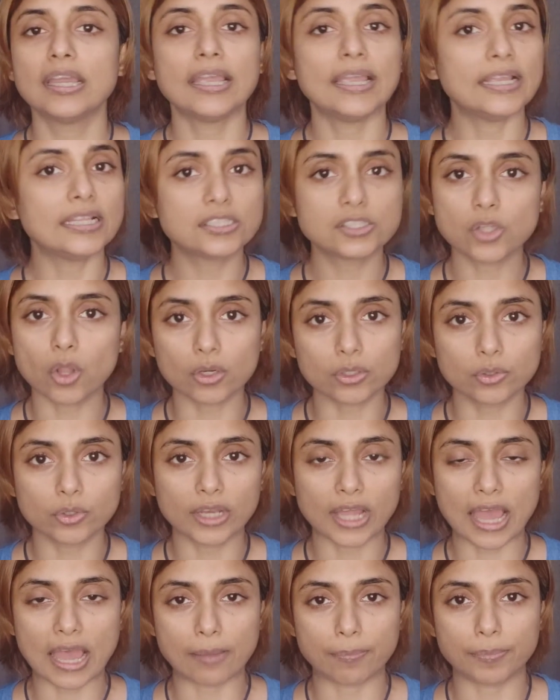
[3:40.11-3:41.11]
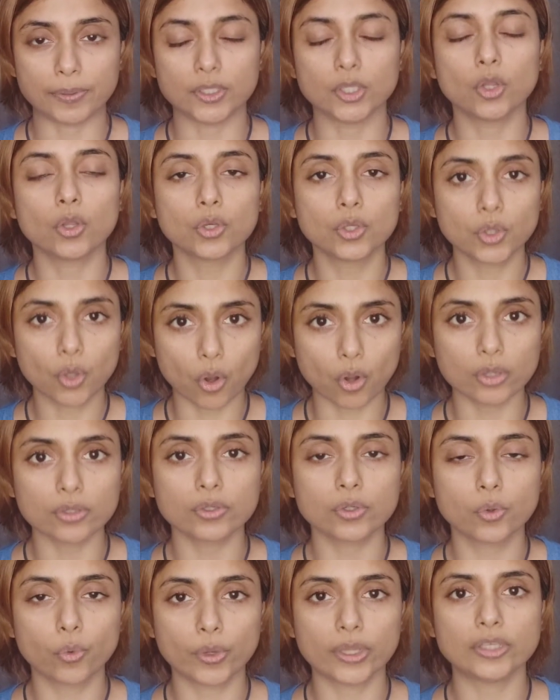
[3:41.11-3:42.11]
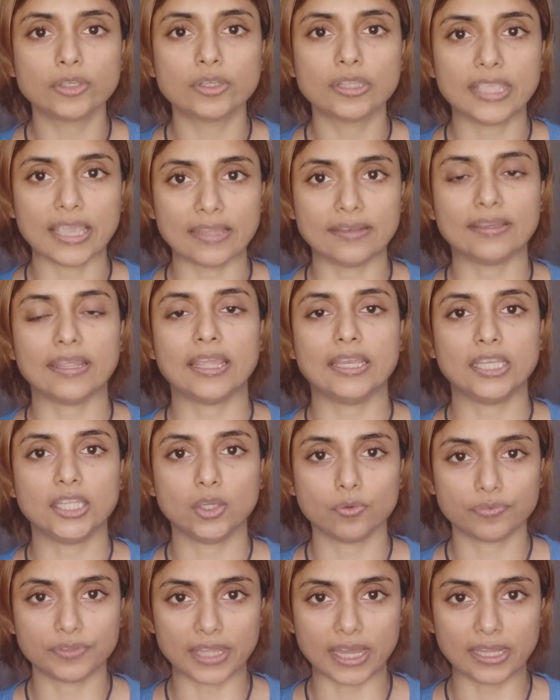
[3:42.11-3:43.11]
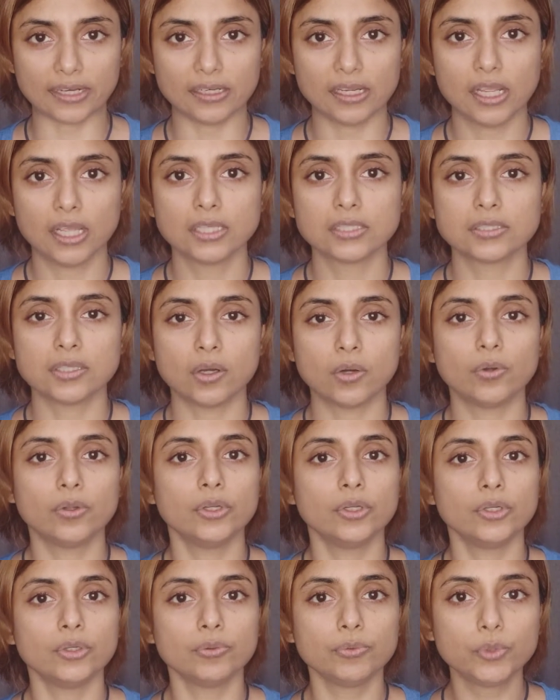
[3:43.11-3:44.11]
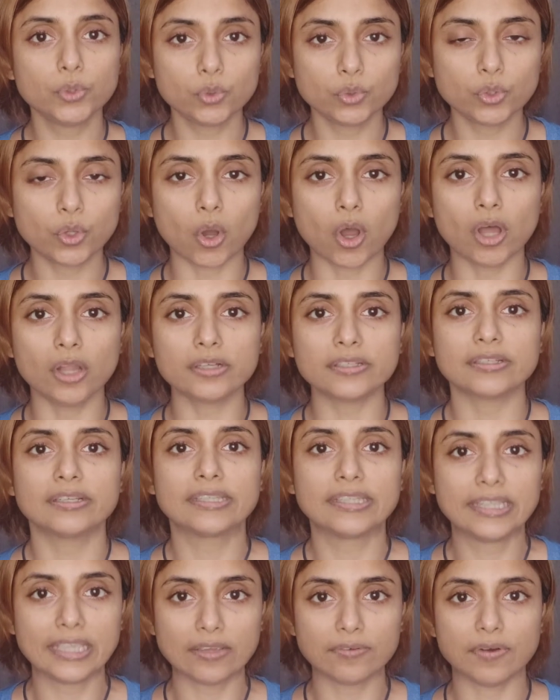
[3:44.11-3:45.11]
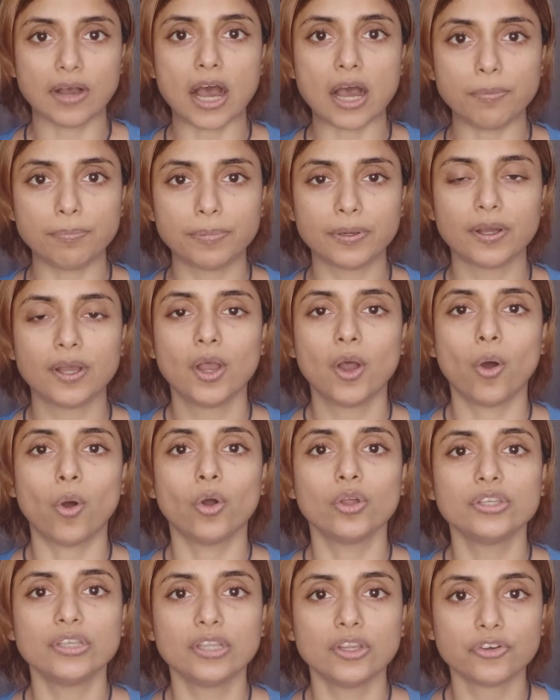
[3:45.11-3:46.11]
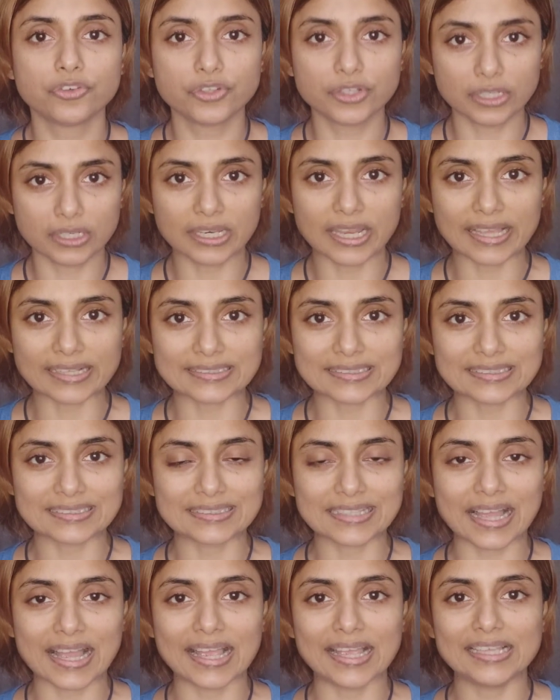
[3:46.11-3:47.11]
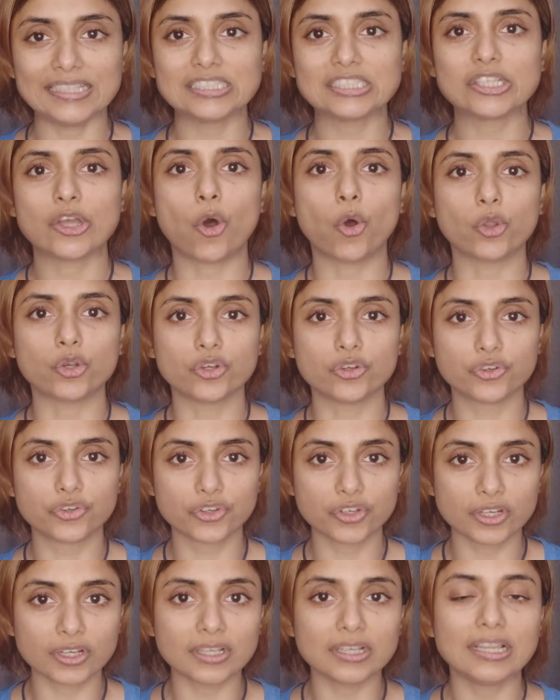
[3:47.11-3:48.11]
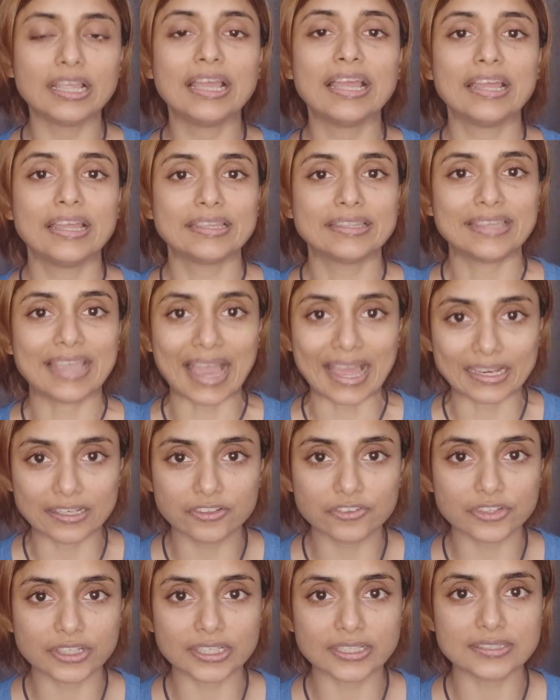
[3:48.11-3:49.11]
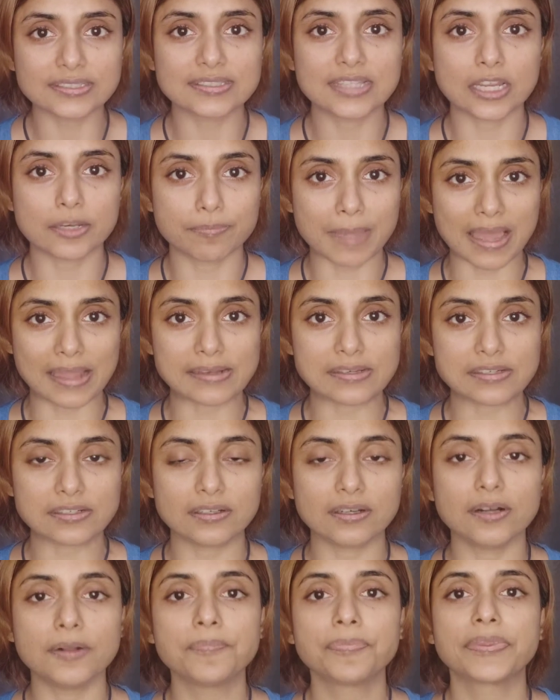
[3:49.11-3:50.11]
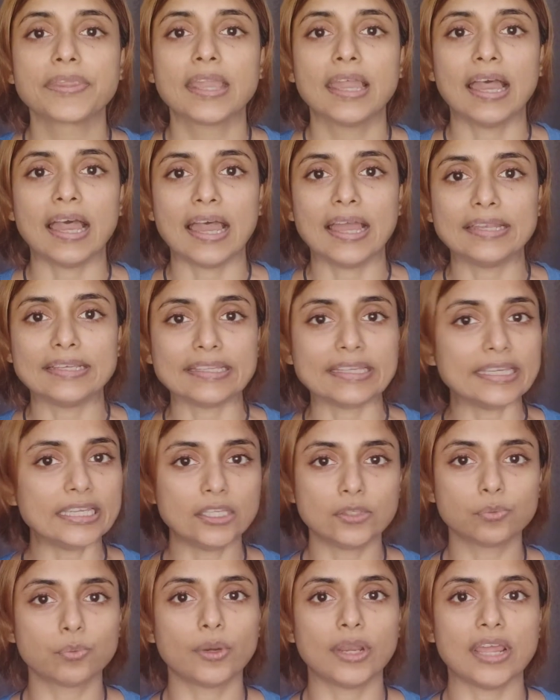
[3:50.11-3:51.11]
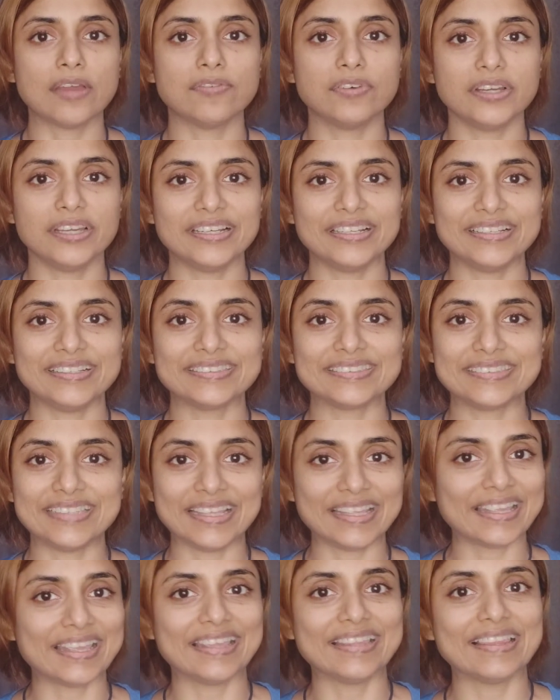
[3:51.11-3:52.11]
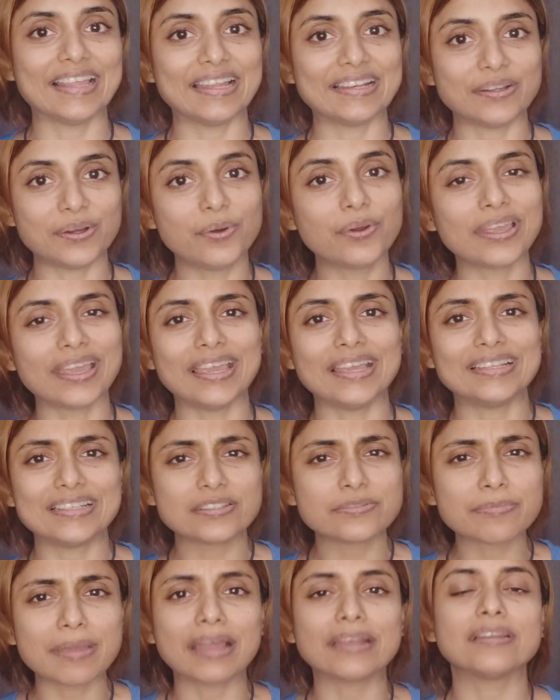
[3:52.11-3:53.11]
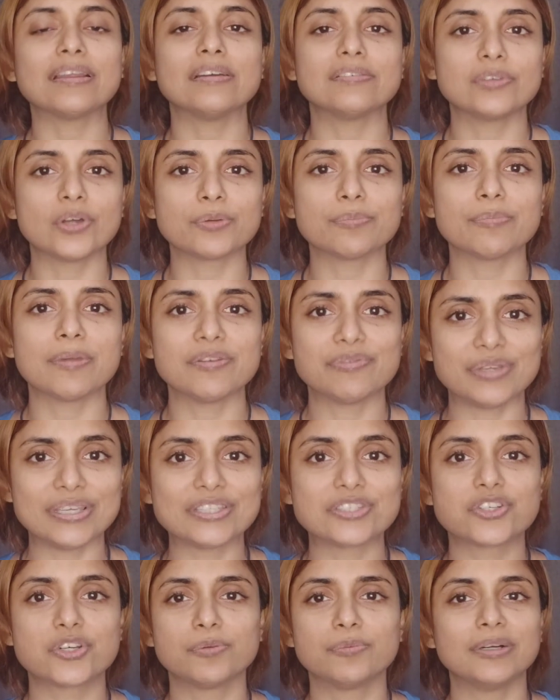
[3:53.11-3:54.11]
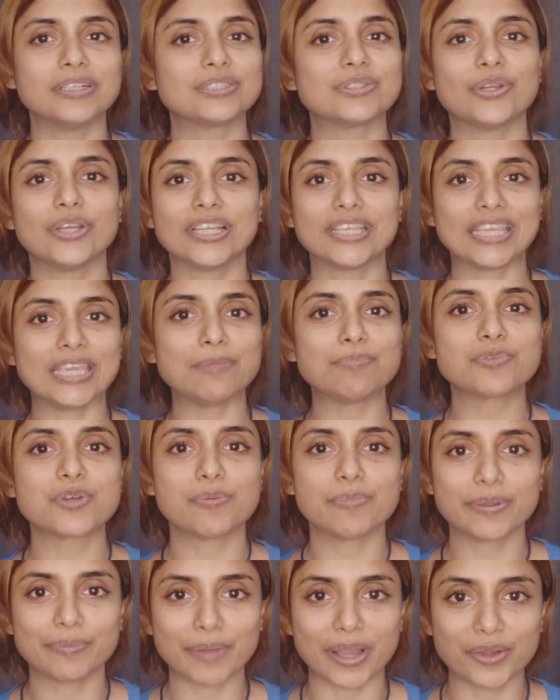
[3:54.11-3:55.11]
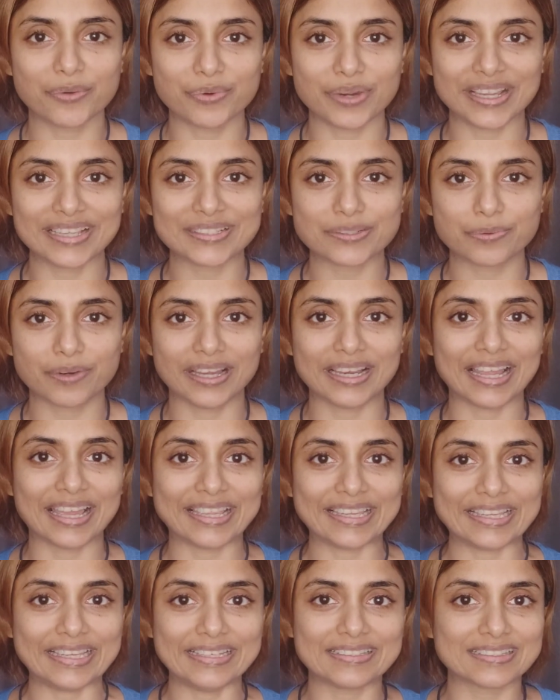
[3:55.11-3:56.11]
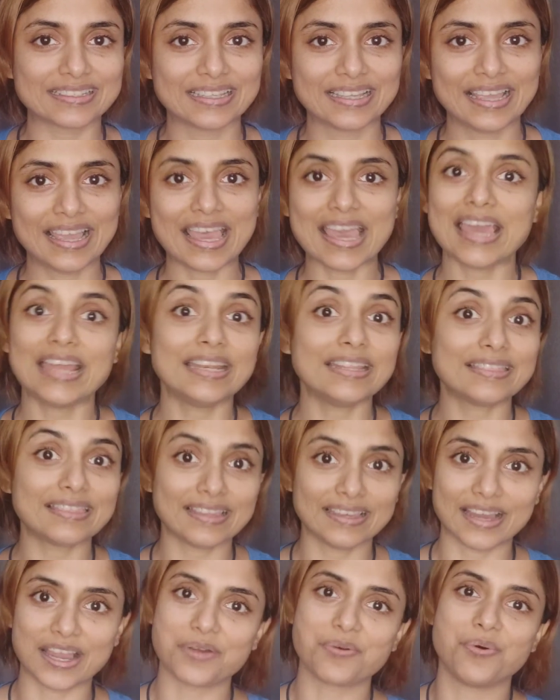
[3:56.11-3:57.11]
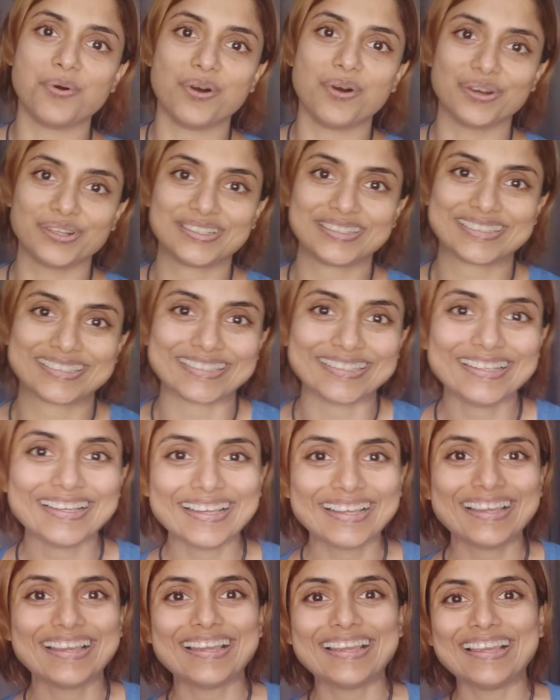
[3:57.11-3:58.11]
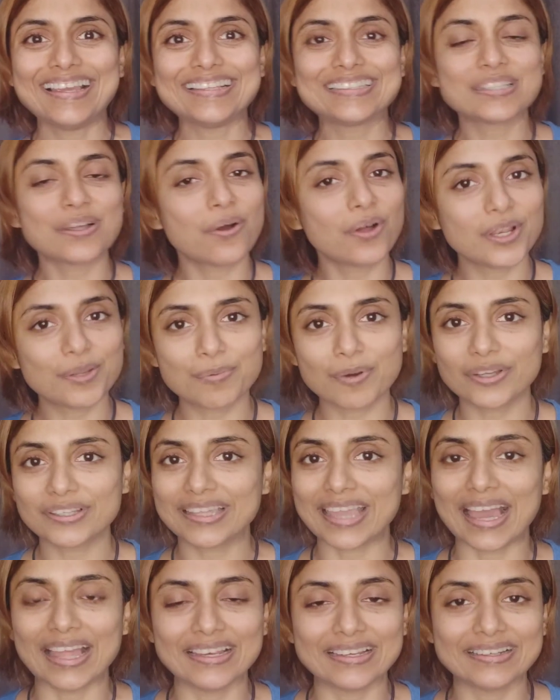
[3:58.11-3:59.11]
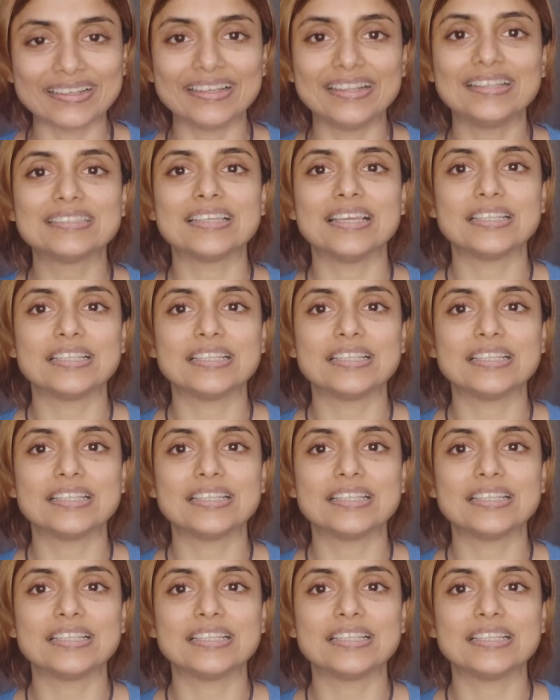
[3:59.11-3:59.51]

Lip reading: It's not going to happen. You're not going to get any of that. So do not give up on real exercise, on real calories that matter, and eat whatever it is thinking that, okay, it doesn't matter, I've got my waist trimmer, it's going to keep trimming my waist while I eat anything I want. It's all about calories.